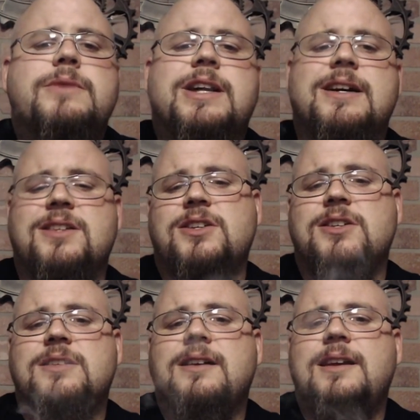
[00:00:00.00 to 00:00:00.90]
because I
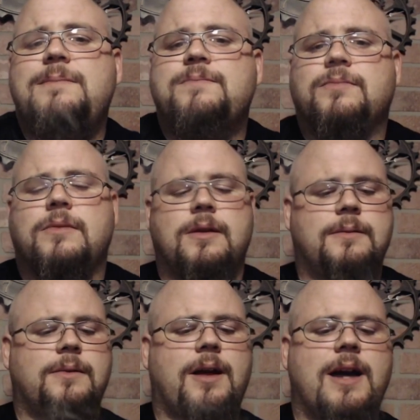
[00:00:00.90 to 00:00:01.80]
just lit it,
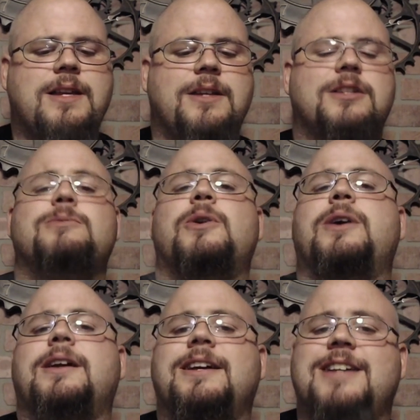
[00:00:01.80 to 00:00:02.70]
I didn't smoke
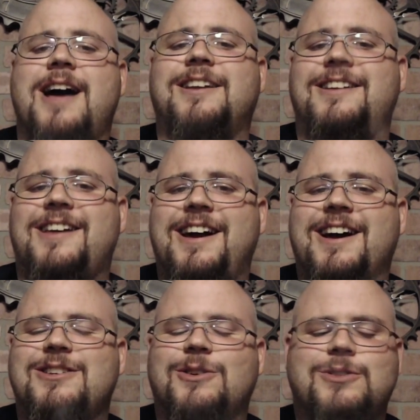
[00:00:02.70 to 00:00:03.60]
it exactly like I
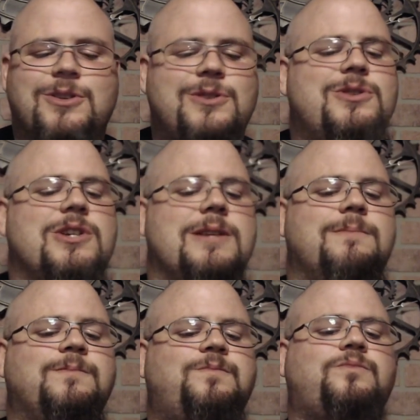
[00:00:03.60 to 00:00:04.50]
told you should,
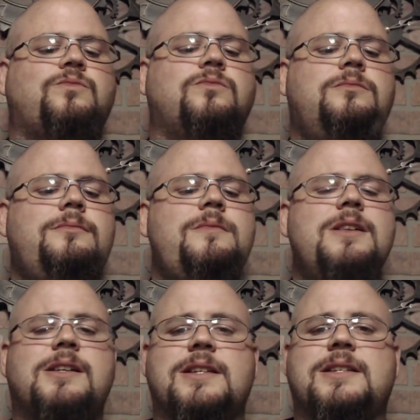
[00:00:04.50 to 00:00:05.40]

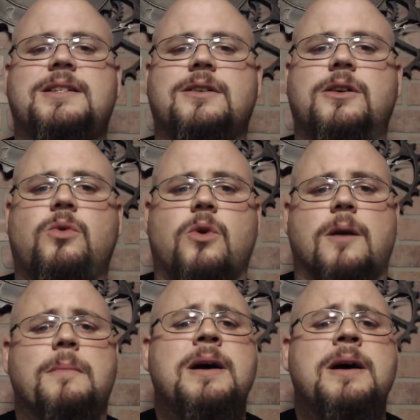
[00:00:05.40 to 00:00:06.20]
because it's still a little warm.